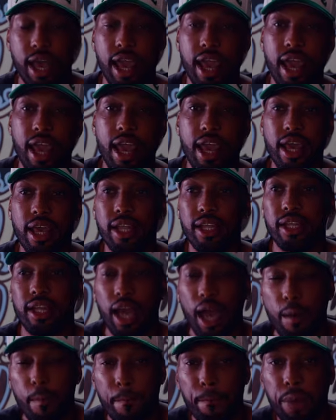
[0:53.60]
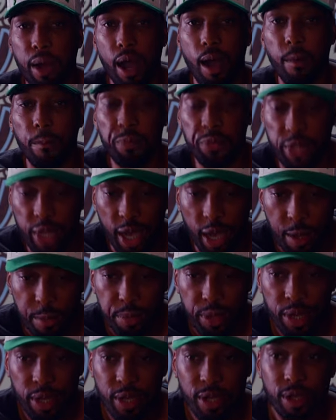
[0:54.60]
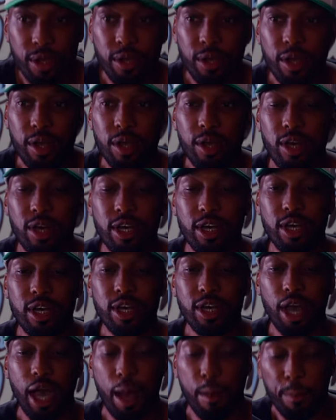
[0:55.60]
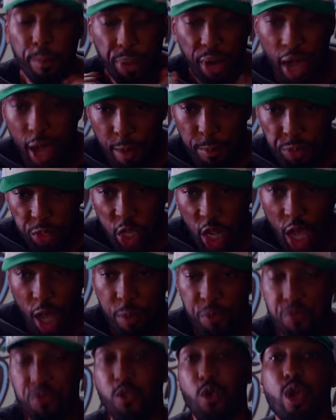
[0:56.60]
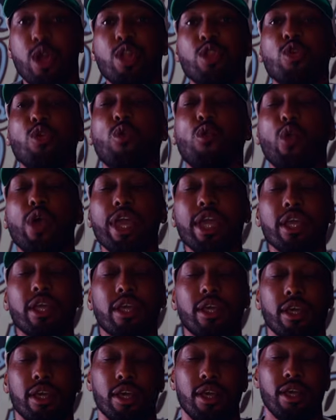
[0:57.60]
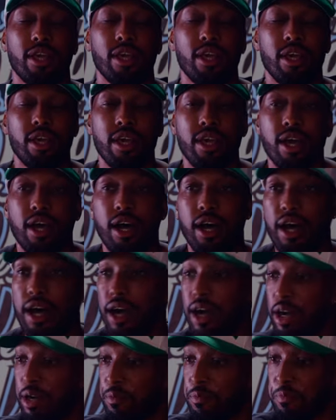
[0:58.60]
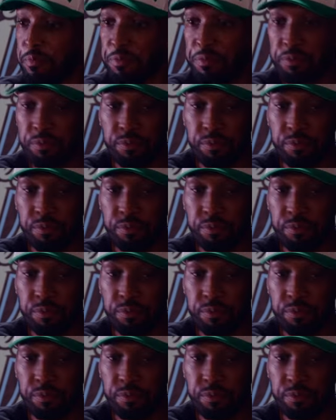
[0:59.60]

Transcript: and I'm pumped up. I'm pumped up for a new week. Um,